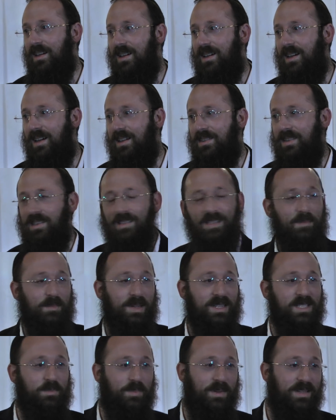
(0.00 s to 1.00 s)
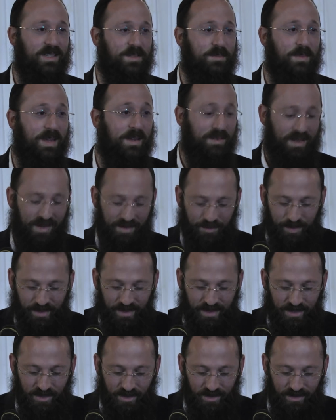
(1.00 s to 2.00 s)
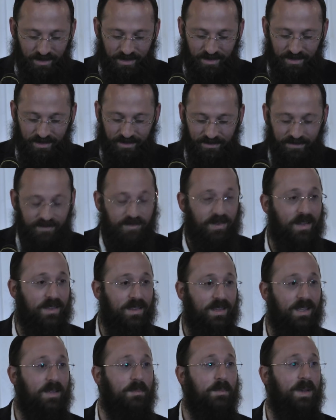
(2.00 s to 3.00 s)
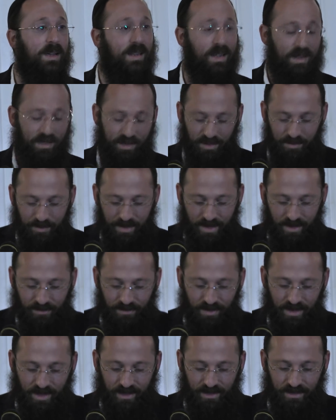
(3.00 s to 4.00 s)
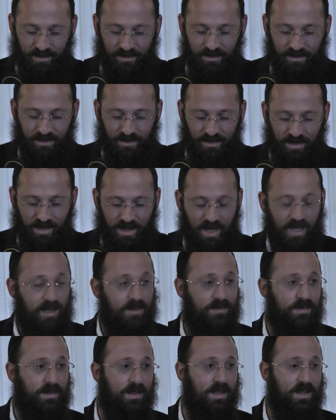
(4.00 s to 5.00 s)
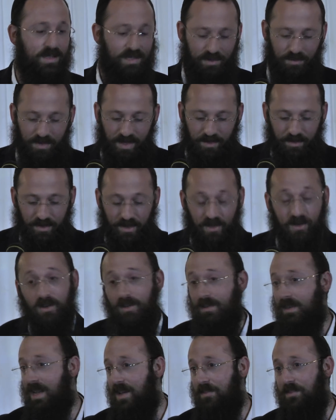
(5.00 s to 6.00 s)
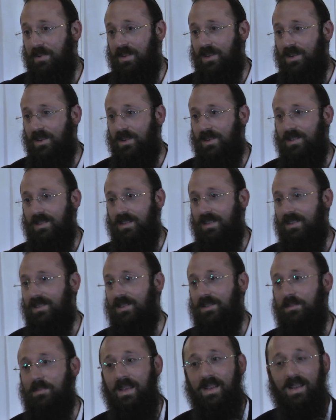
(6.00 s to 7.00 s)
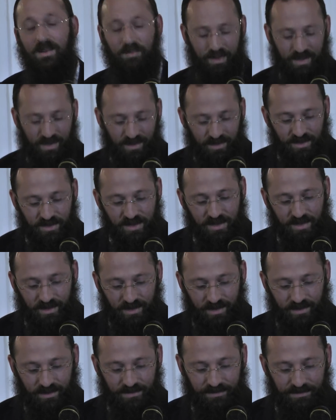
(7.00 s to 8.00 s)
I think that my speech might not be good. I think it might not come out right. And if it does, it might be not be heard, or may not be understood.